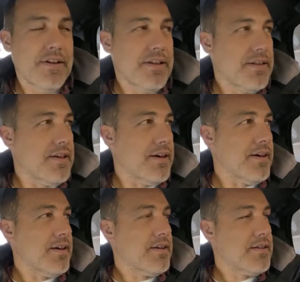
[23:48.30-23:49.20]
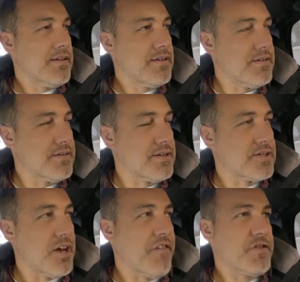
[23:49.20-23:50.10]
the
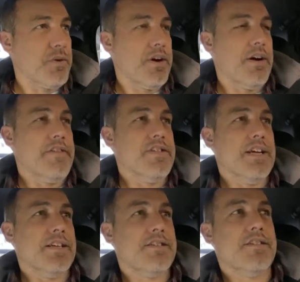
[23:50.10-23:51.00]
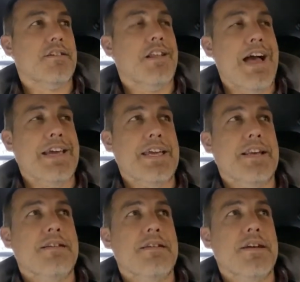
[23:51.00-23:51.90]
software and everything is still
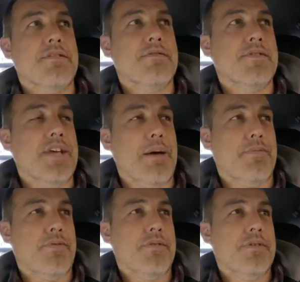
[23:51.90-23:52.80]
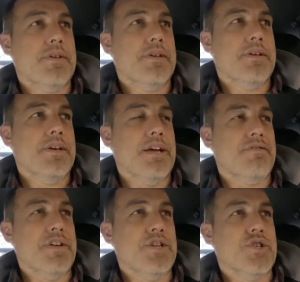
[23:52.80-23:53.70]
lacking in depth and
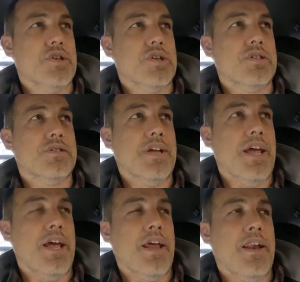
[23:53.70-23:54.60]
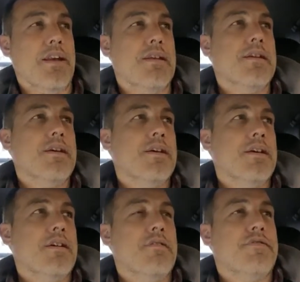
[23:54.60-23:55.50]
features and
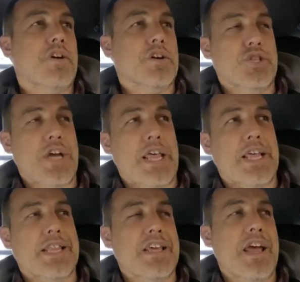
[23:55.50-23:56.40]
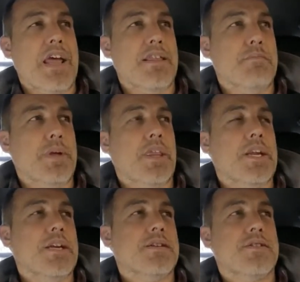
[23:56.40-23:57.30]
functionality, like the
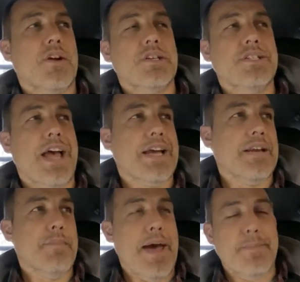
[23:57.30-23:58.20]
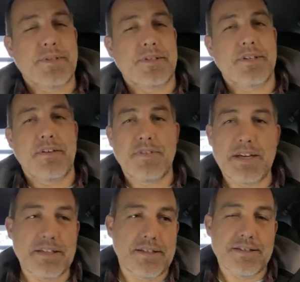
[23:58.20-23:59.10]
ability to start stacking maps and stuff. Like
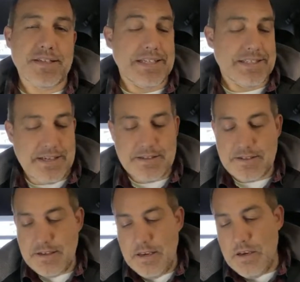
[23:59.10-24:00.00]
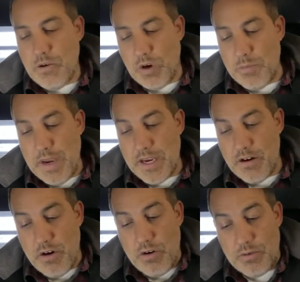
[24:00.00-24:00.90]
it just doesn't exist, or to make
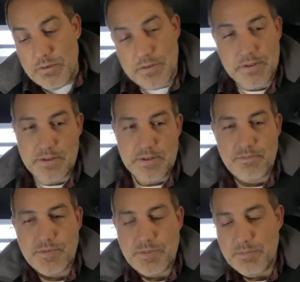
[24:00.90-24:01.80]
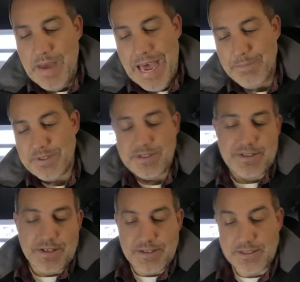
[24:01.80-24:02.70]
your own maps just
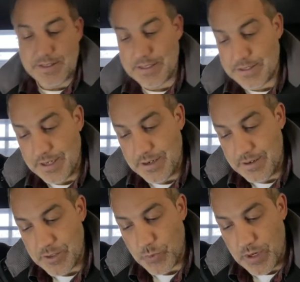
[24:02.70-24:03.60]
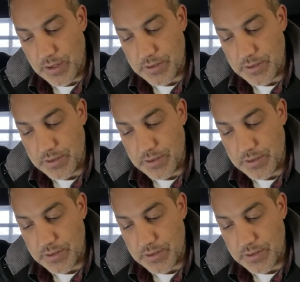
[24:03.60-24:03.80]
doesn't exist in it, as well